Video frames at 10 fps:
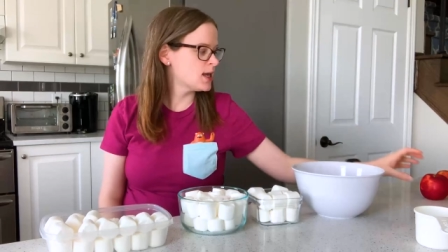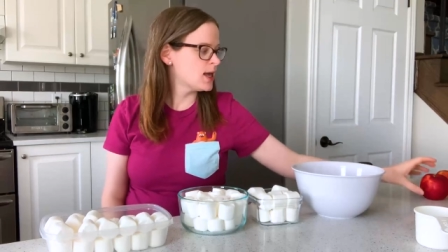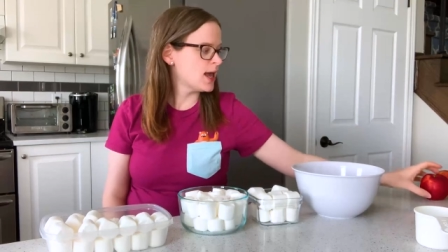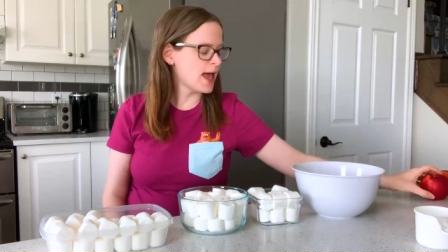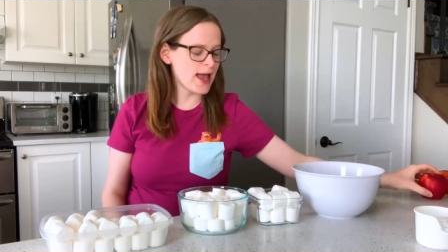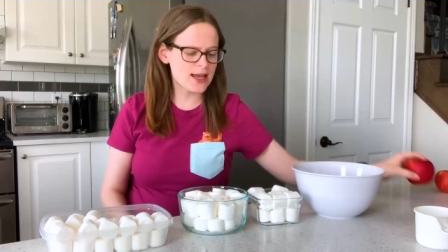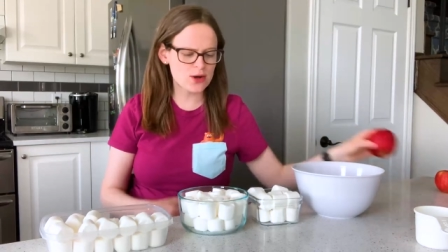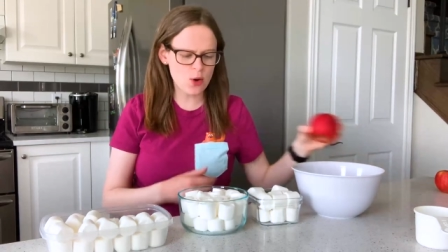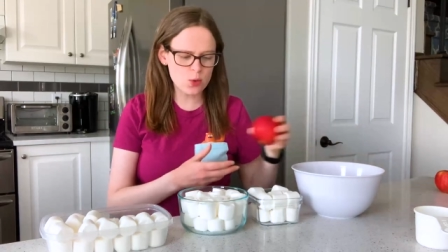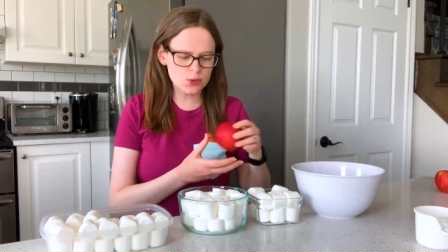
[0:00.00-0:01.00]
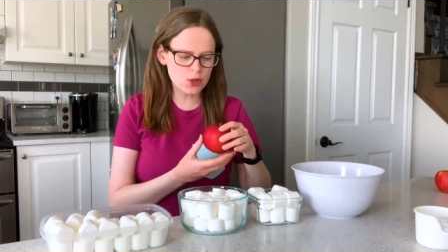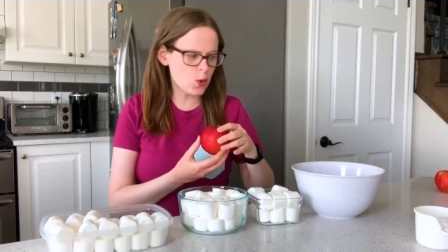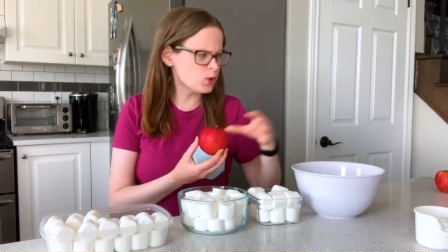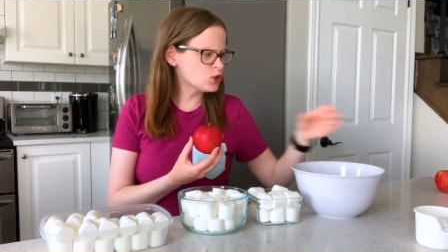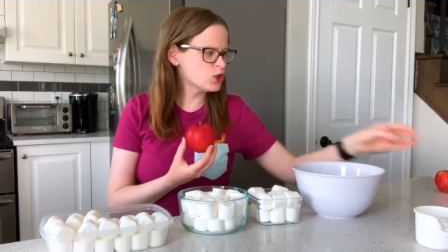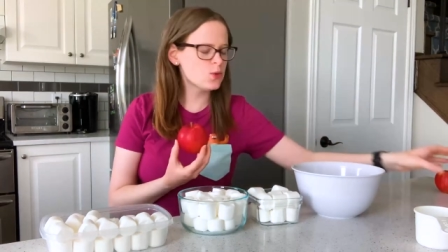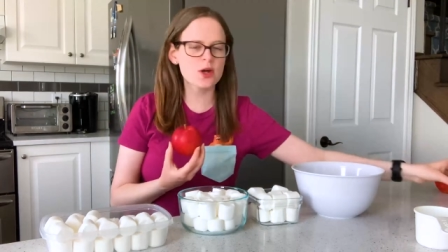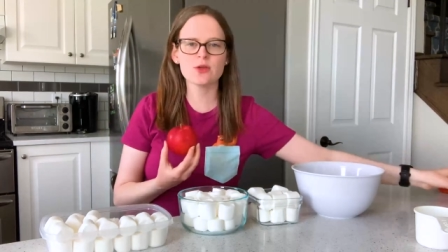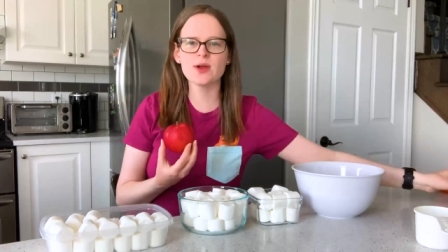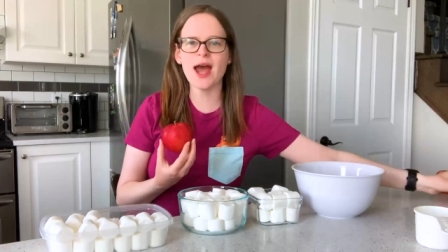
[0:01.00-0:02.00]
and can only hold two or
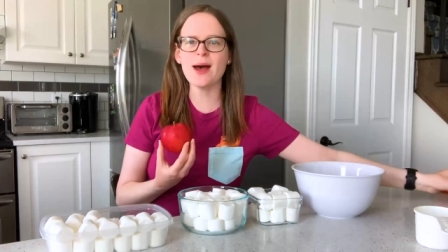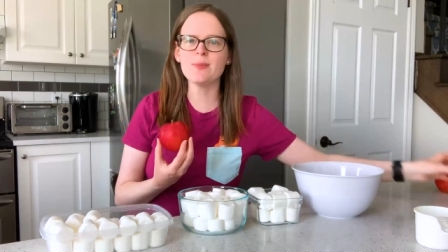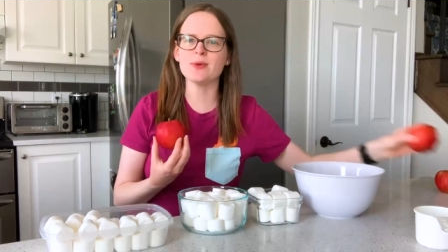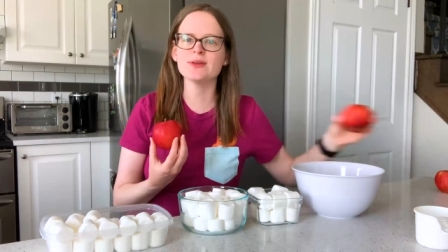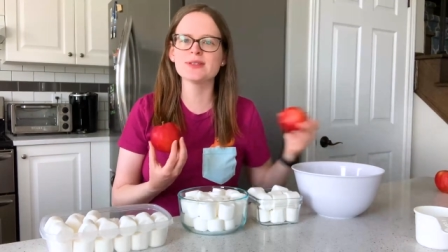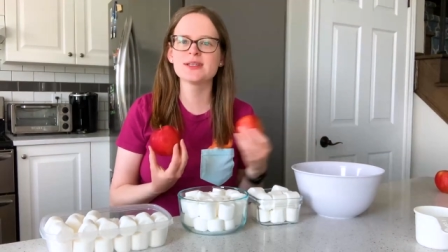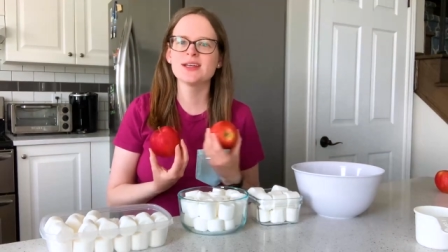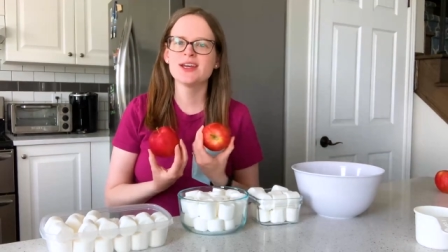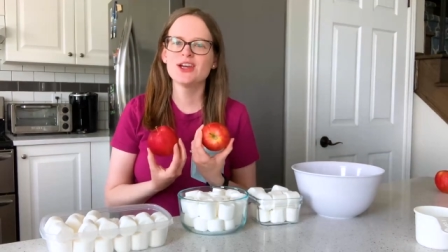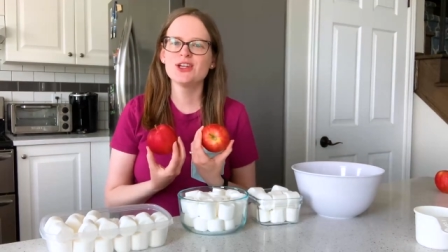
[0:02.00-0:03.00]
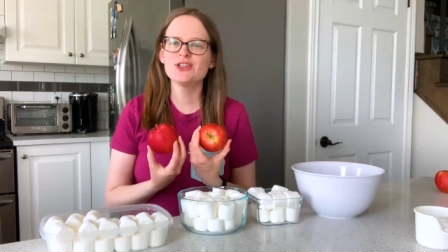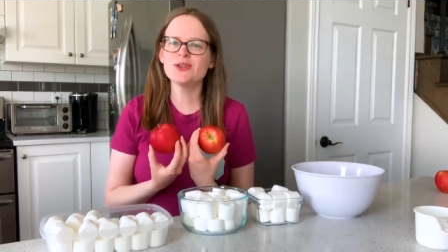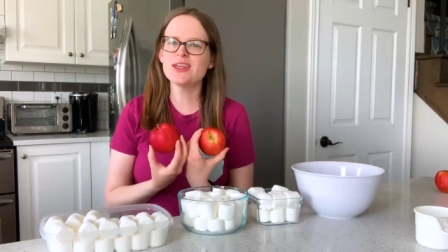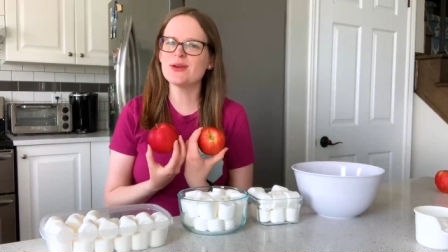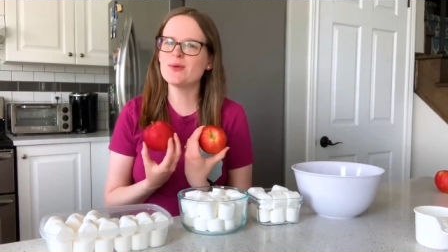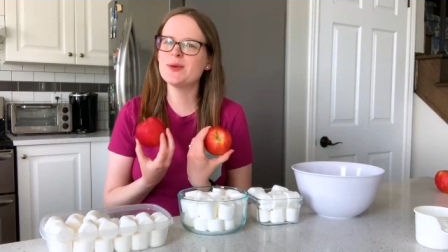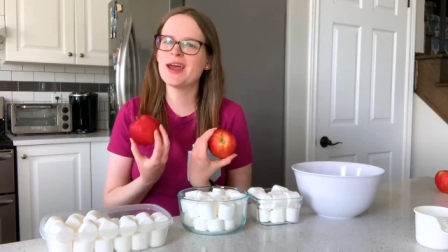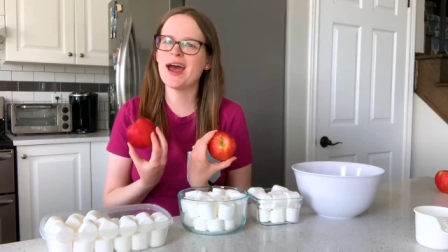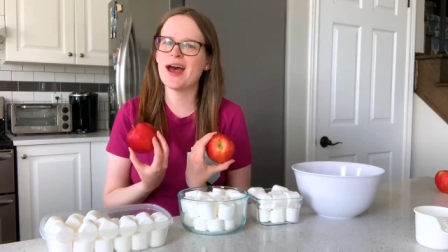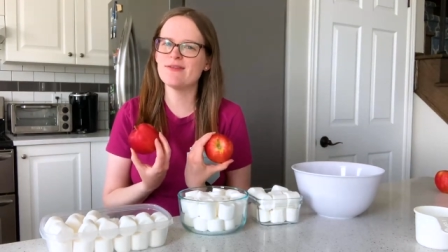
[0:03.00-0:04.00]
three apples, do you think it would be
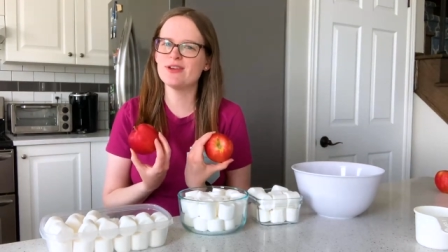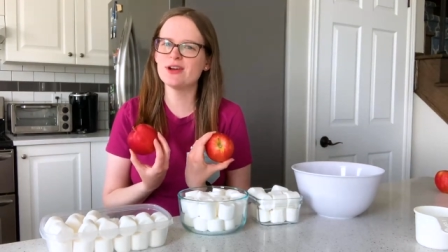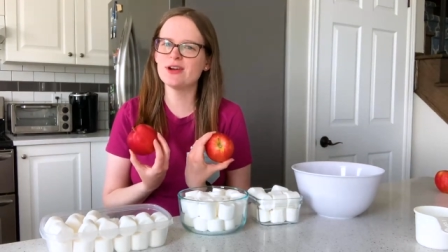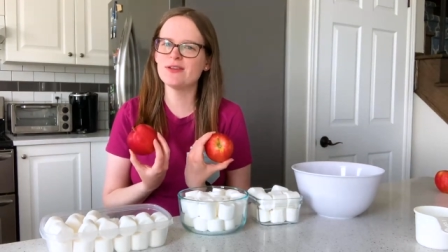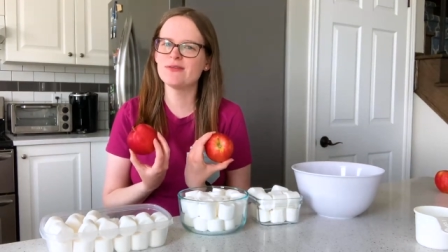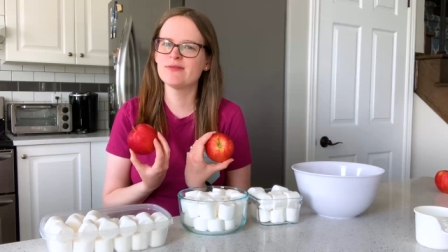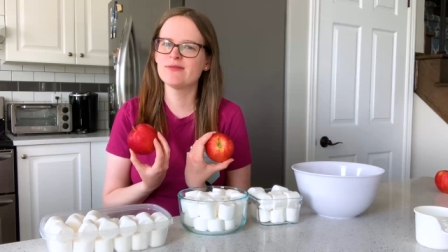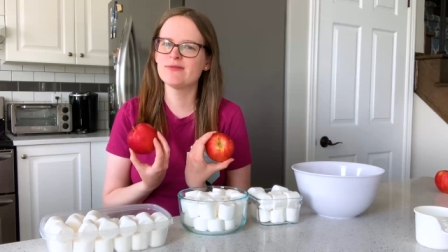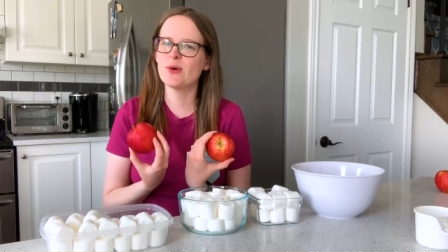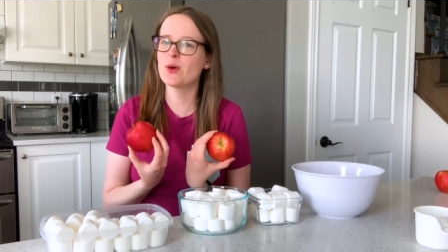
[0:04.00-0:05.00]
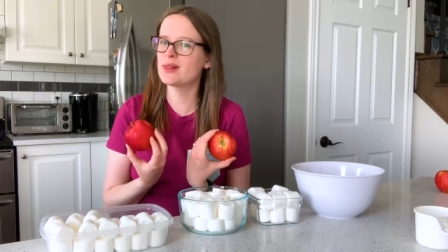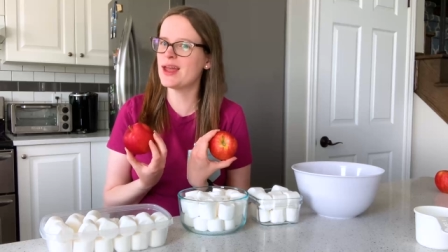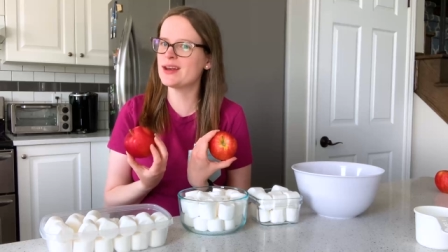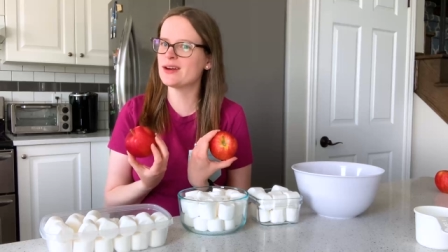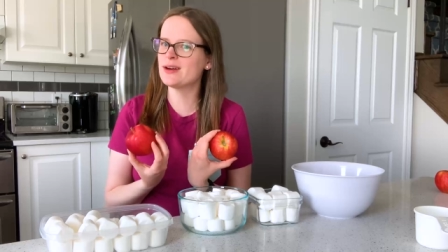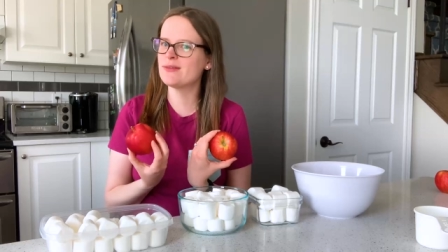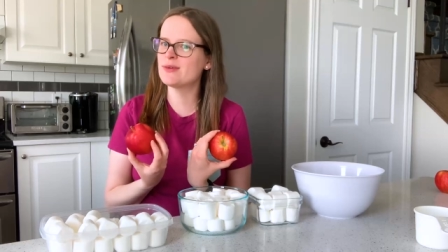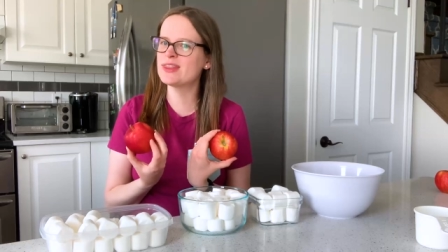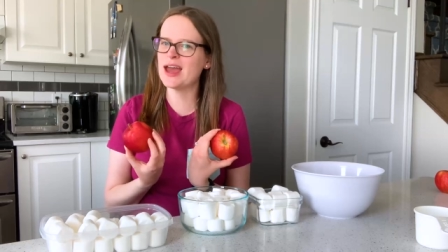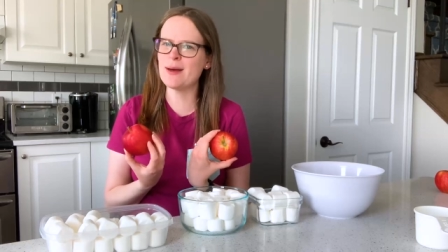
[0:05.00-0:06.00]
heavier or lighter with the
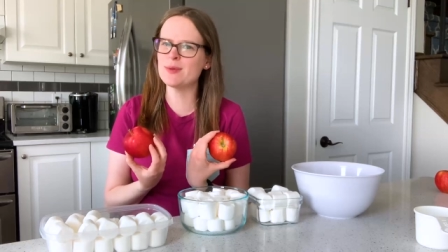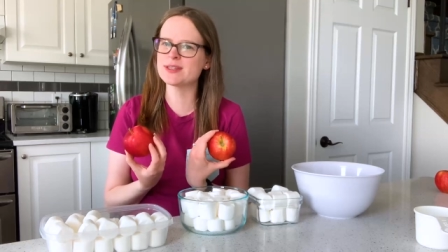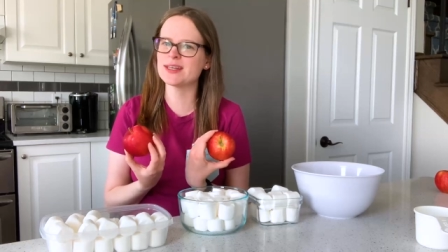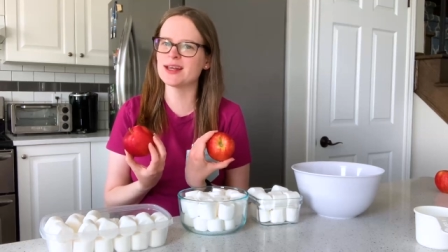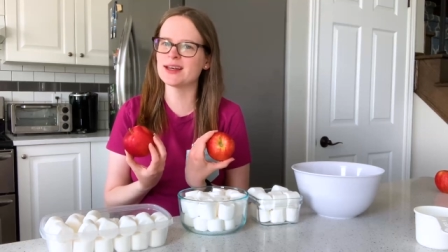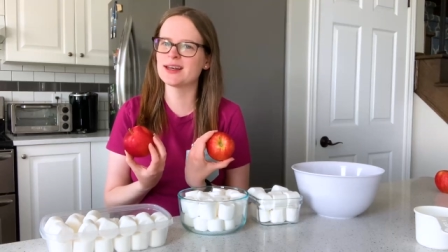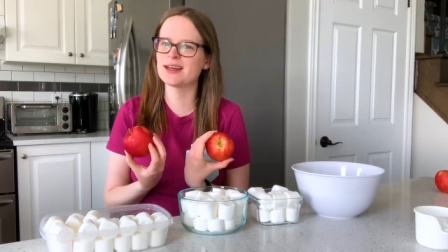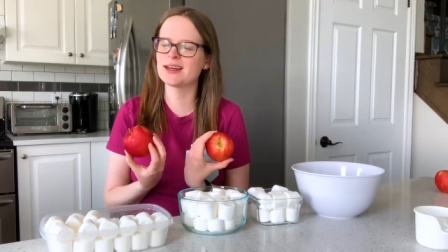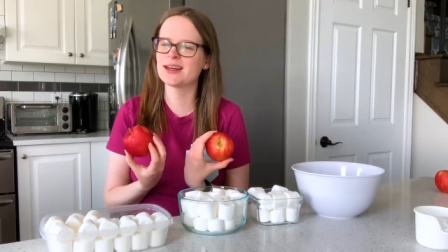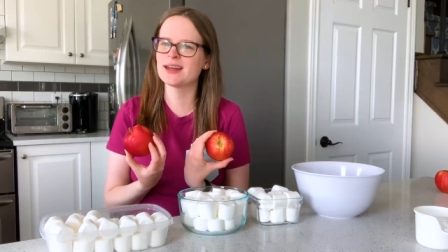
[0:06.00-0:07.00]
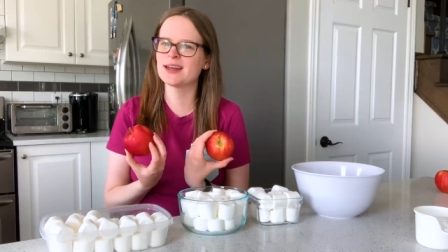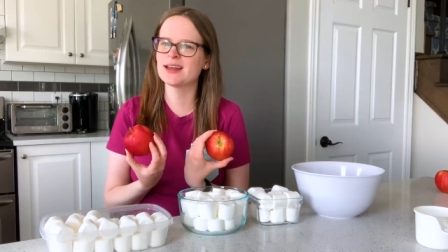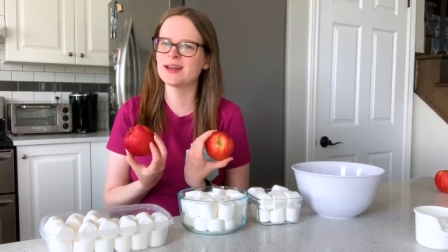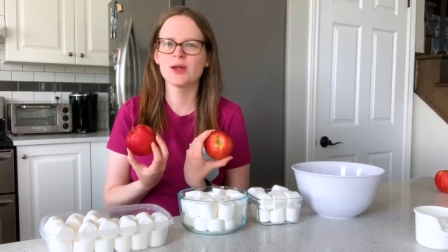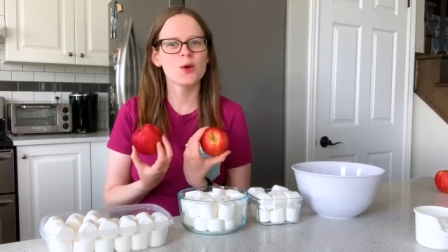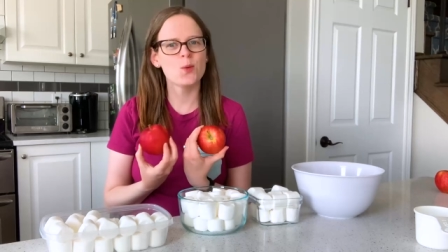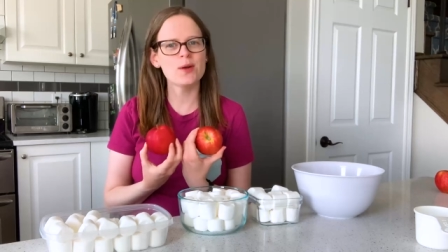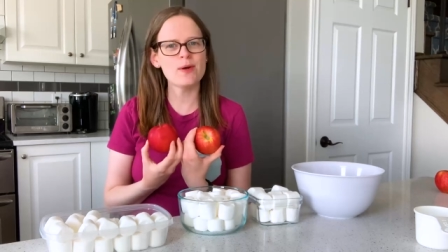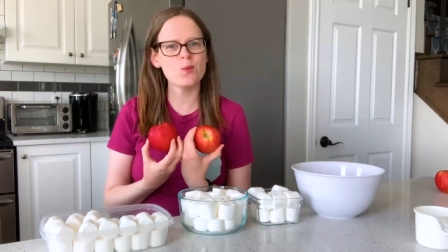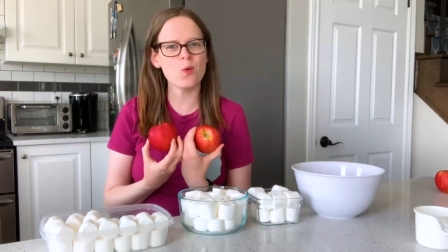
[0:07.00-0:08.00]
apples in it? What
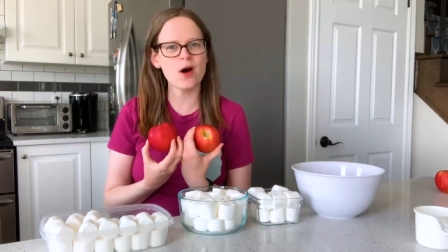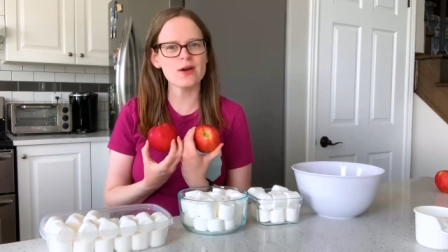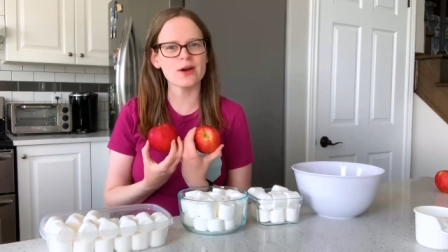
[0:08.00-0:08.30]
about water?